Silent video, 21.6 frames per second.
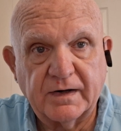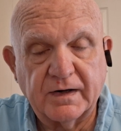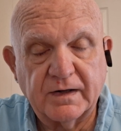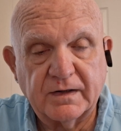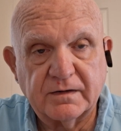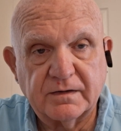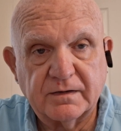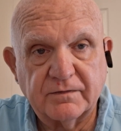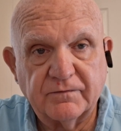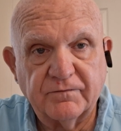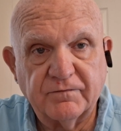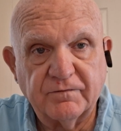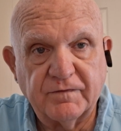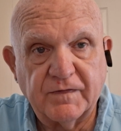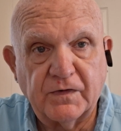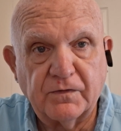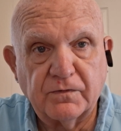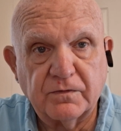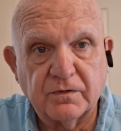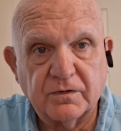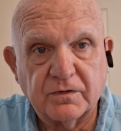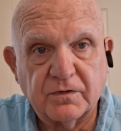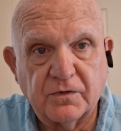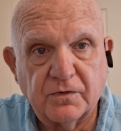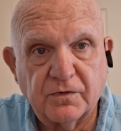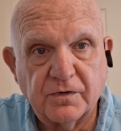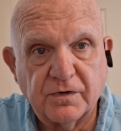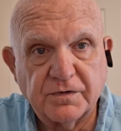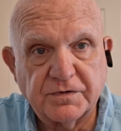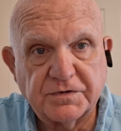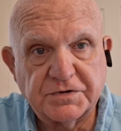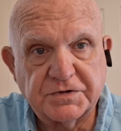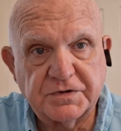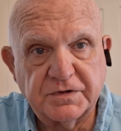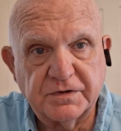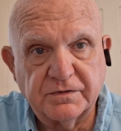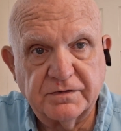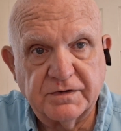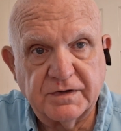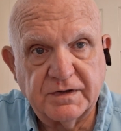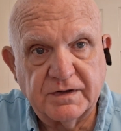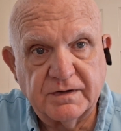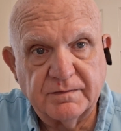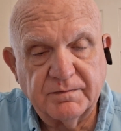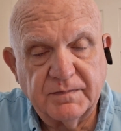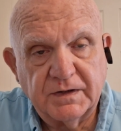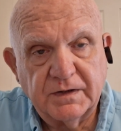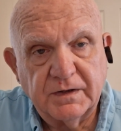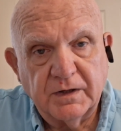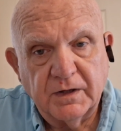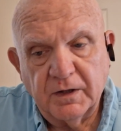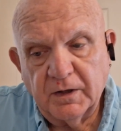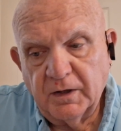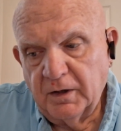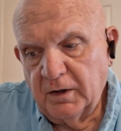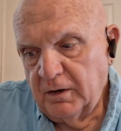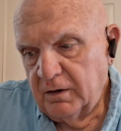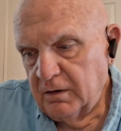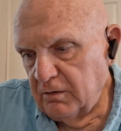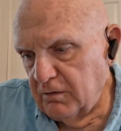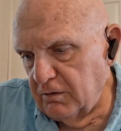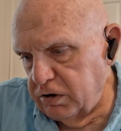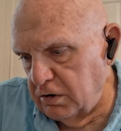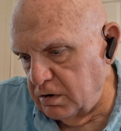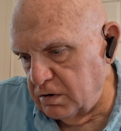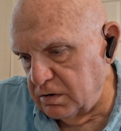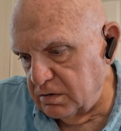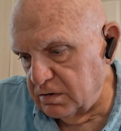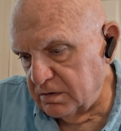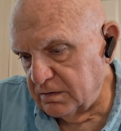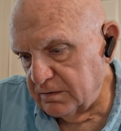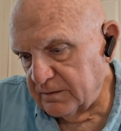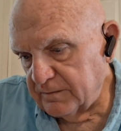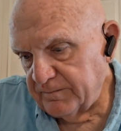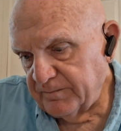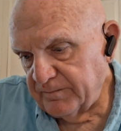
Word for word: get the vocal cords tuned up